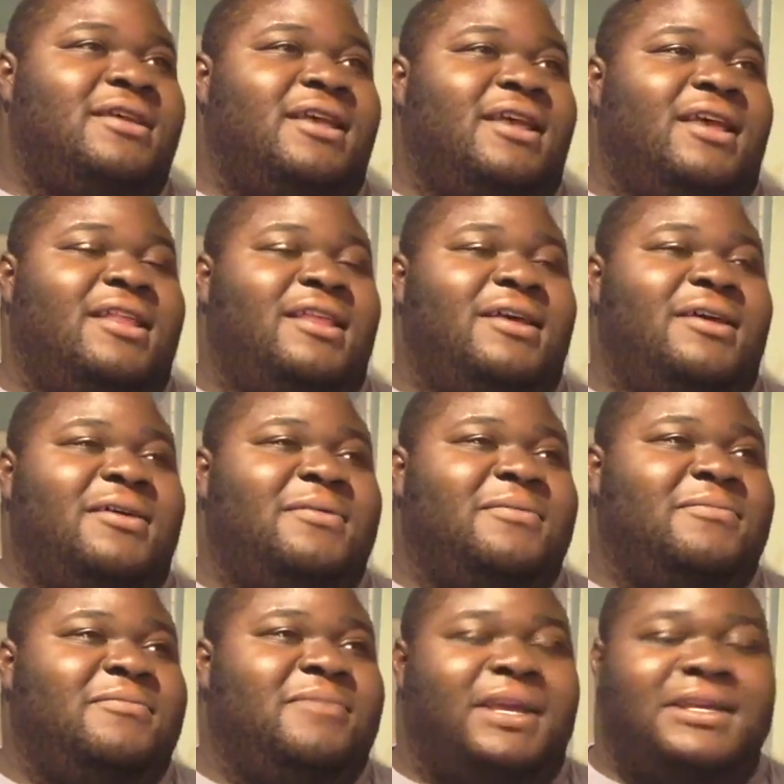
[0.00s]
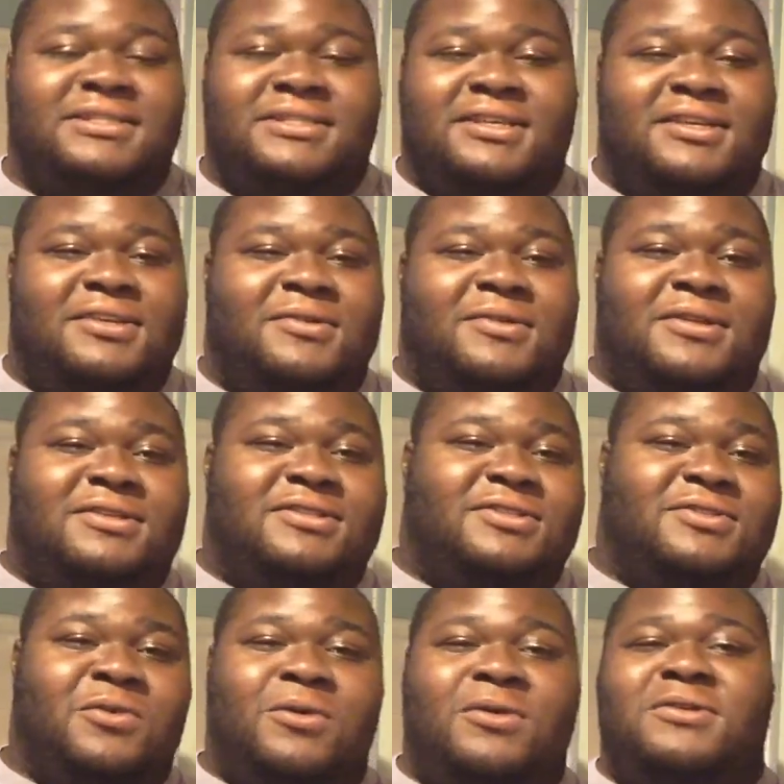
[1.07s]
And basically you can
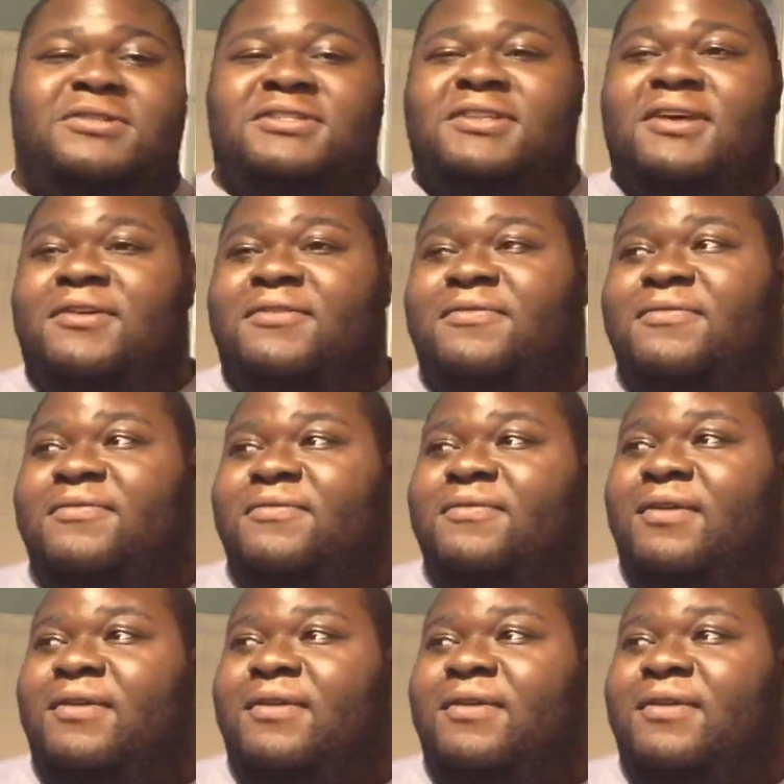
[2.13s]
store your stuff